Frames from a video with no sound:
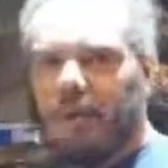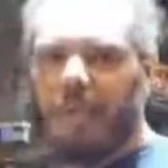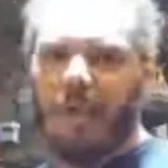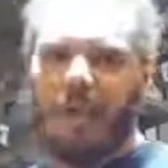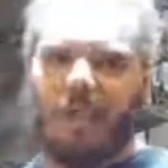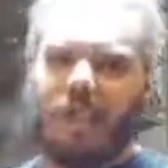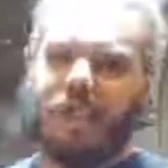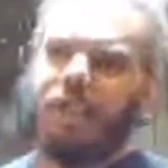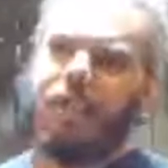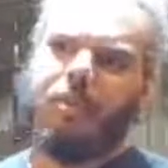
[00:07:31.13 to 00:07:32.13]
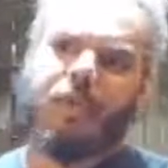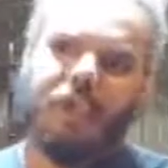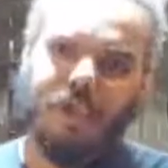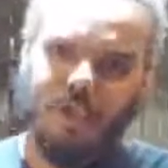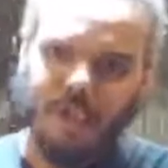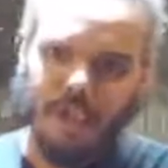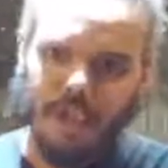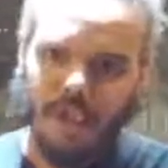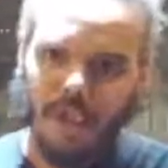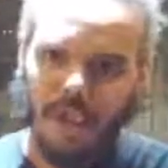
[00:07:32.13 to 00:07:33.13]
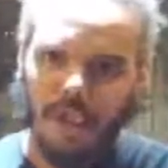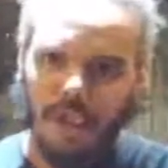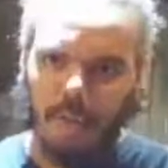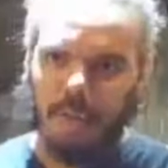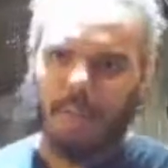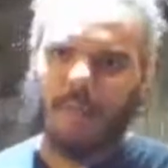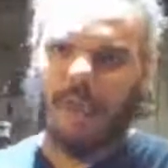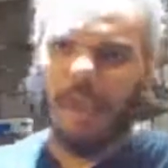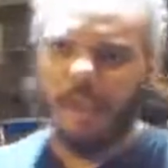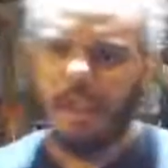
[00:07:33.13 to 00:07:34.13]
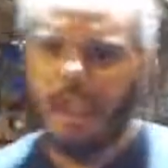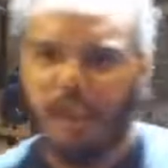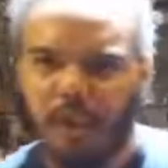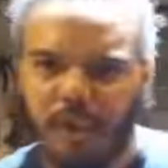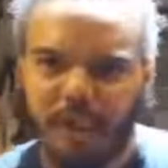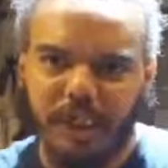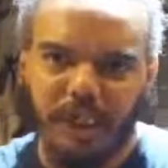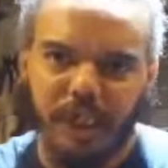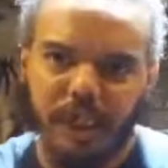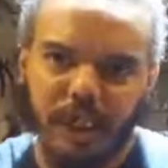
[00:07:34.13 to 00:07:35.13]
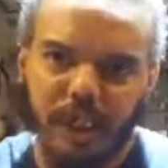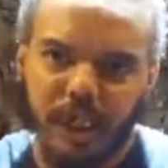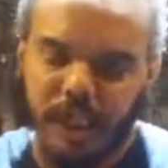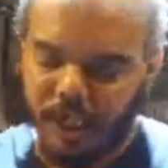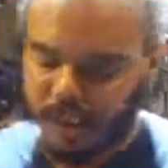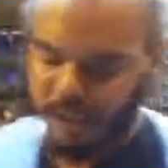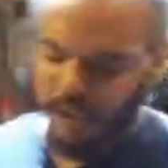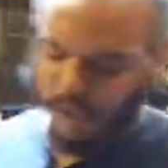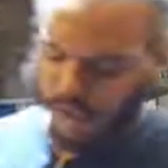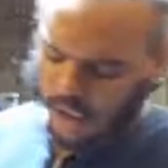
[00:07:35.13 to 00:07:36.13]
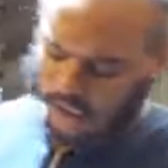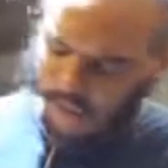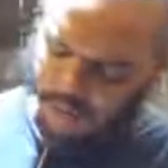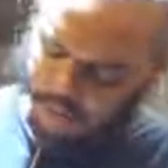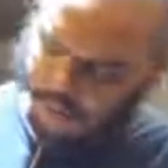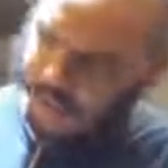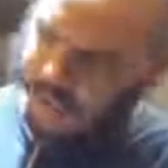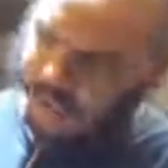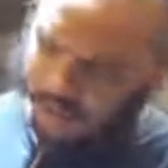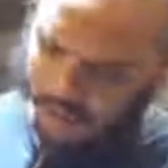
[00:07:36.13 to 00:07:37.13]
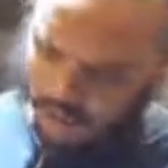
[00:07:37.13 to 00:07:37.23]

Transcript: anybody who doesn't typically use these, I guess it's kind of hard to see. It's the little nut that goes on the